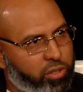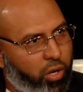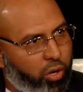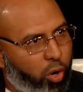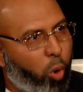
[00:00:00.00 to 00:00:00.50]
It's
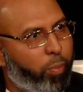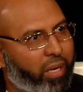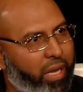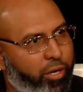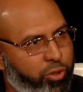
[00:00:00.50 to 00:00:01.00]
called an
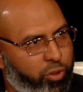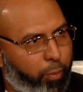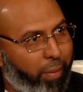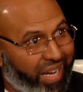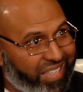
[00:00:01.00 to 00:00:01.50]
open letter to
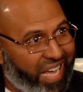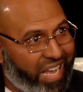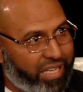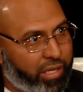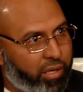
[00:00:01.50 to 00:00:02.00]

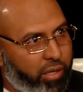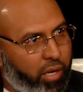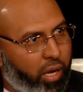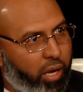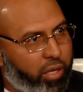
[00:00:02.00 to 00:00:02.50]
Baghdadi.
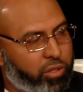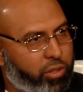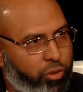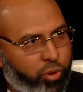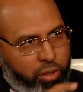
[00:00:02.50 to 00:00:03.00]

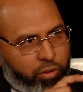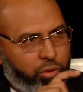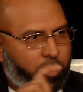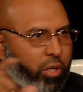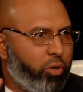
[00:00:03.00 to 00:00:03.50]
You
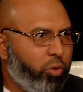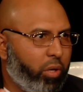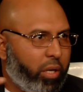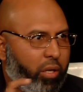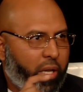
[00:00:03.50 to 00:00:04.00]
can
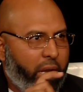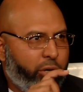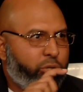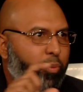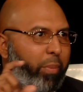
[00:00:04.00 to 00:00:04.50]
Google it,
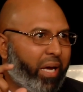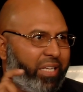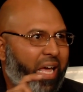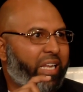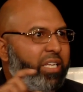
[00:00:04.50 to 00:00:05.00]

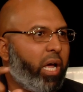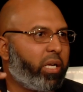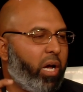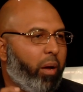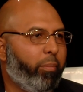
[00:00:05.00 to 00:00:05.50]

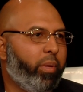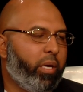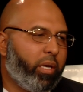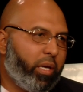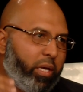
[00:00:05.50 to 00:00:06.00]
lettertobaghdadi.com.
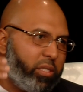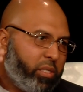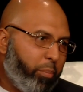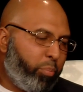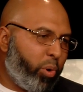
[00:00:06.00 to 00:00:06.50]
It's
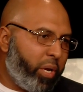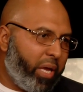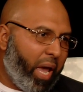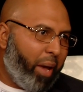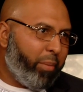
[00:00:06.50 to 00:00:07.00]
the
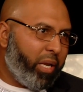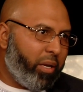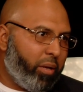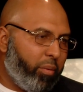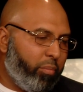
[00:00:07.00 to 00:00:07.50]

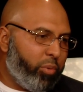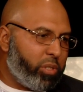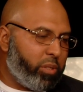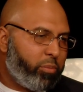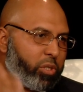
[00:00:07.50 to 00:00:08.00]
preeminent
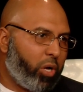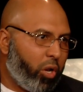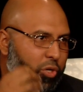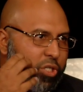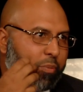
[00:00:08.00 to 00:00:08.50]
Muslim
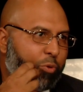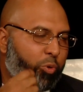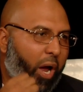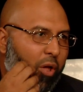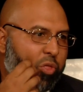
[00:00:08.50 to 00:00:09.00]
scholarship
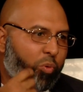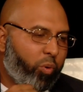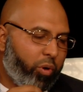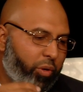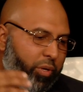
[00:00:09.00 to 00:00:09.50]
throughout the
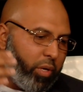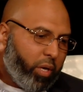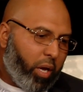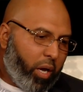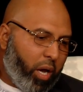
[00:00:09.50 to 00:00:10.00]
world,
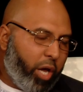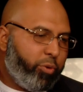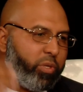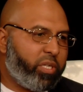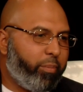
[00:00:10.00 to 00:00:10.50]

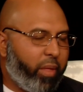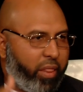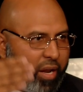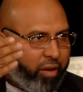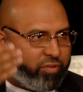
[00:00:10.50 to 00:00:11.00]
hundreds of them
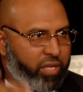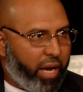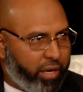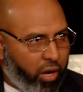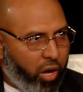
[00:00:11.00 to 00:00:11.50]
that have
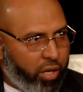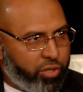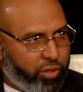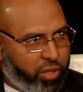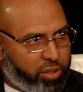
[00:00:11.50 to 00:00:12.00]
signed on
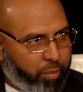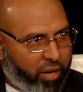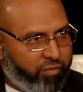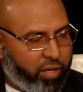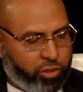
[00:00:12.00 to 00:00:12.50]
to this
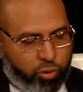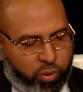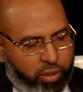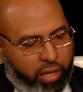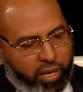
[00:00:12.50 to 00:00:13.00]

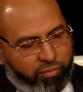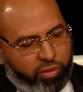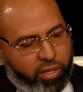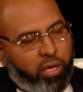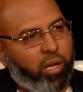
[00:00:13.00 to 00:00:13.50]
manifesto that have
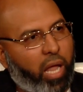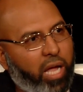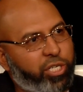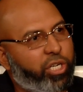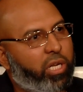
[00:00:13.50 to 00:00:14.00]

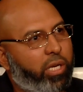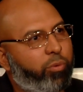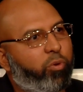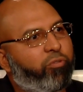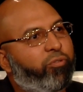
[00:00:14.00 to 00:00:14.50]

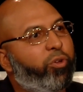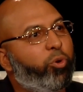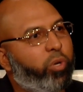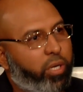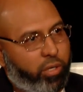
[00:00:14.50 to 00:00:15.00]
theologically
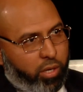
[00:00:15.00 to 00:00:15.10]
refuted.